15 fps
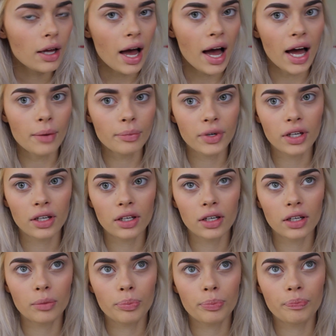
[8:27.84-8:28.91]
I'm
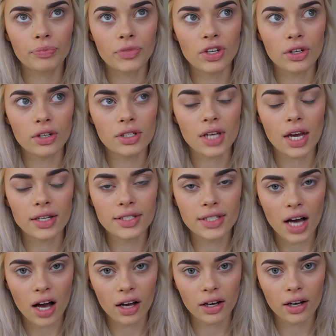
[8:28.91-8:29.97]
gonna use a
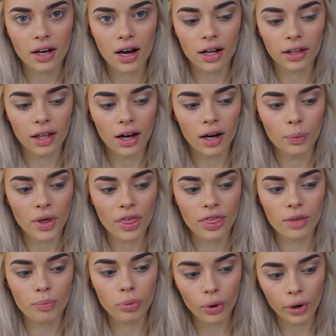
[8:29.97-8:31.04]
darker colour with
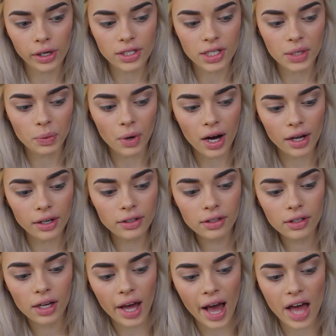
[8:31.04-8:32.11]
the pointed
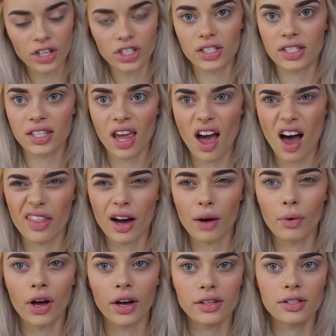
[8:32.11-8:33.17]
one and just see how that
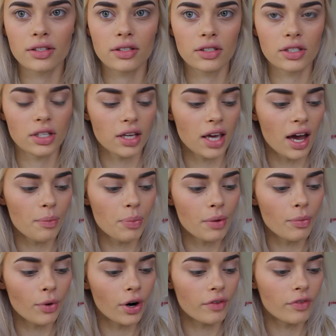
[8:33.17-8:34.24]
works to get a bit
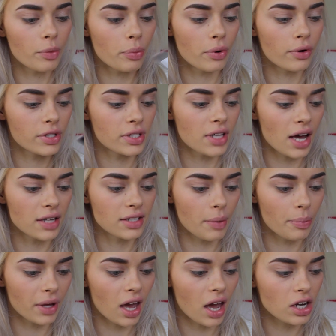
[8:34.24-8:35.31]
more of a precise
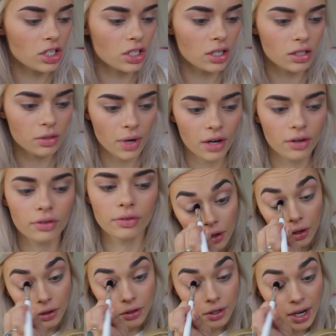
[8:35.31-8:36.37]
application as well.
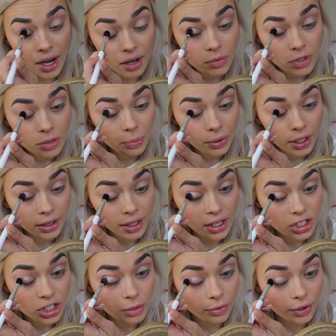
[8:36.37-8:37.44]
So now I'm just putting
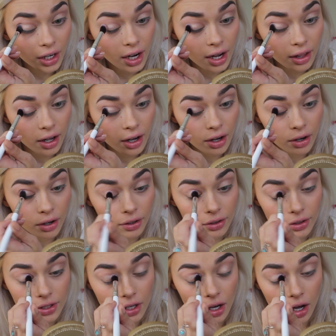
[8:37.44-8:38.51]
that shimmery colour
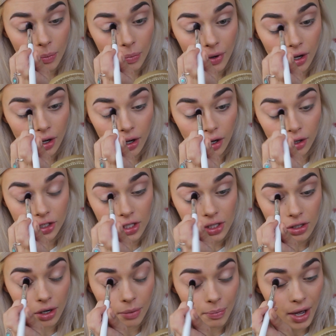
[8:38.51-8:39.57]
on top,
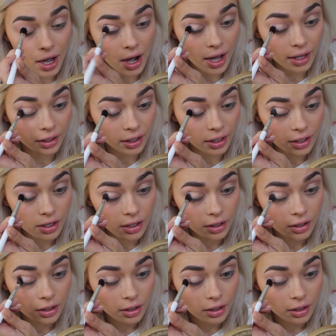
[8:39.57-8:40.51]
just on my eyelid.